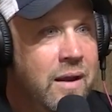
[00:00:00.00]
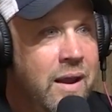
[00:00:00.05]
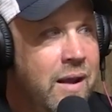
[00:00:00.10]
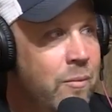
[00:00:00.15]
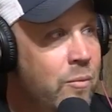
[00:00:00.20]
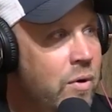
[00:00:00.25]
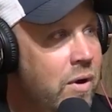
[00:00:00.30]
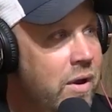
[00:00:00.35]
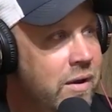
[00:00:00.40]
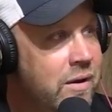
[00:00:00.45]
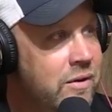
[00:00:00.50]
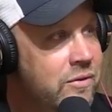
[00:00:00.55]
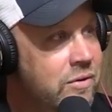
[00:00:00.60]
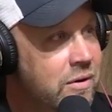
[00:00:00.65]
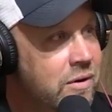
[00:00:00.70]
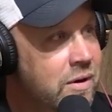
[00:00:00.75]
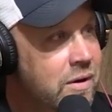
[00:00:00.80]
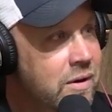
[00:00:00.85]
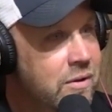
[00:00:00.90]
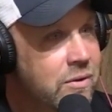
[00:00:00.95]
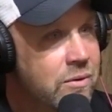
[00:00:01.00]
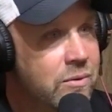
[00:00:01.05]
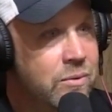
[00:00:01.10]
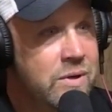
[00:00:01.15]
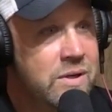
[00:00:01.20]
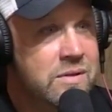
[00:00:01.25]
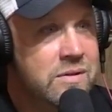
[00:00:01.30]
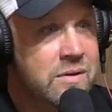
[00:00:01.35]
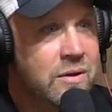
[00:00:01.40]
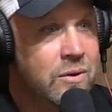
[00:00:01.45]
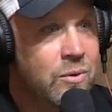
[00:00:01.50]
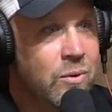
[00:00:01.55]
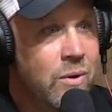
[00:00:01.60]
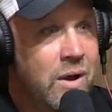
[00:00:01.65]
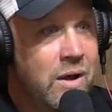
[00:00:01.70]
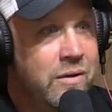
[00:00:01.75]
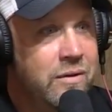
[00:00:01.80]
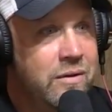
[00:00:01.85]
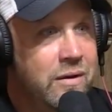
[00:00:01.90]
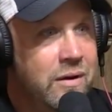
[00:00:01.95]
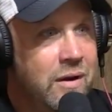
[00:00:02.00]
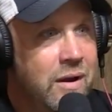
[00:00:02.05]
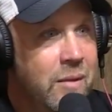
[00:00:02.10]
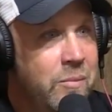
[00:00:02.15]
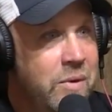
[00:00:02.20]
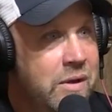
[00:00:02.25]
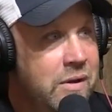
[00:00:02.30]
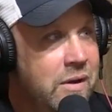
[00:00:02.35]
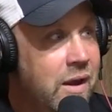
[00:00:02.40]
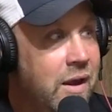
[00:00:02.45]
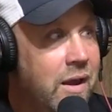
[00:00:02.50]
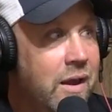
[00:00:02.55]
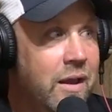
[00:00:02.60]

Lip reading: damn right. Is there any other reason to go out there? I mean, yeah,